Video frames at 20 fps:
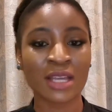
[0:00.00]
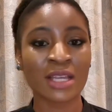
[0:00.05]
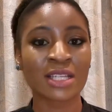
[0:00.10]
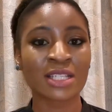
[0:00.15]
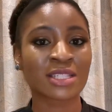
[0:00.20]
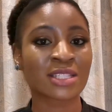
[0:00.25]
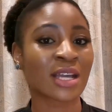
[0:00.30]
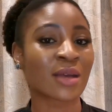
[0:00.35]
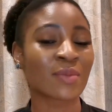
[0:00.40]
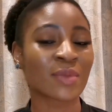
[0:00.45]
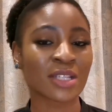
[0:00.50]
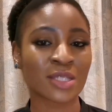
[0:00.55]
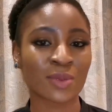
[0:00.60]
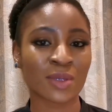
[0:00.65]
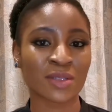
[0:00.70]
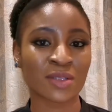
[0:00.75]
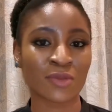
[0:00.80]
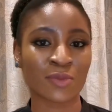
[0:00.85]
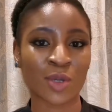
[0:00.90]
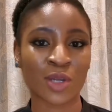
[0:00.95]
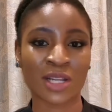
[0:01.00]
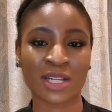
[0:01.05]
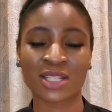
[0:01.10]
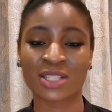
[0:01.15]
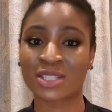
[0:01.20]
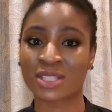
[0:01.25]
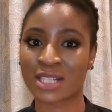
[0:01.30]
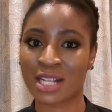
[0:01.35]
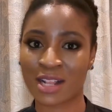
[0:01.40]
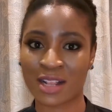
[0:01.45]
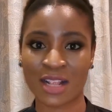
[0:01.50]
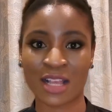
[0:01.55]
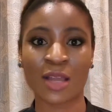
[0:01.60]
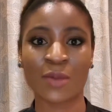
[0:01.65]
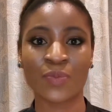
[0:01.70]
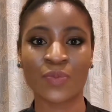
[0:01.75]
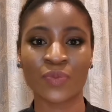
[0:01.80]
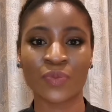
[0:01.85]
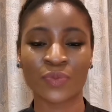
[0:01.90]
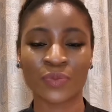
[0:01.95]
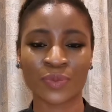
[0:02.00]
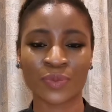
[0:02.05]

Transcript: Some expensive products claim